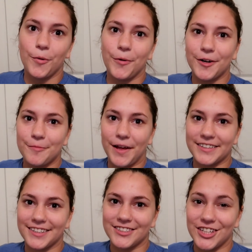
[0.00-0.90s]
welcome
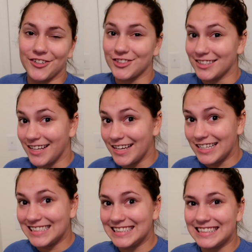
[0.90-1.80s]
back to the channel
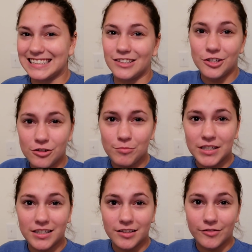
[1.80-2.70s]
today is a little
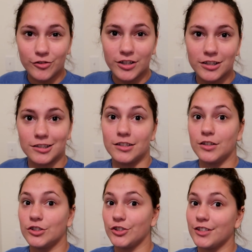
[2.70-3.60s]
bit different
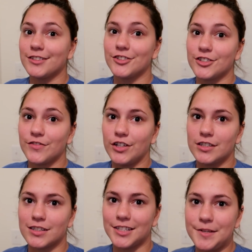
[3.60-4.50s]
justin just fell
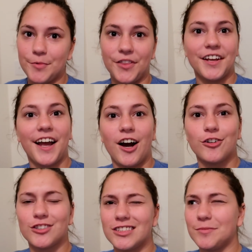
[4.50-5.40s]
asleep on the
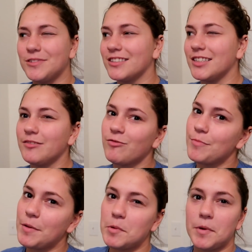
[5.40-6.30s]
couch he's been asleep for
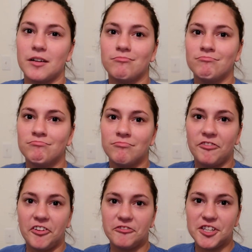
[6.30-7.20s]
maybe about
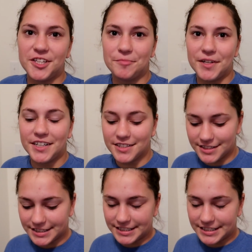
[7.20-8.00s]
15 minutes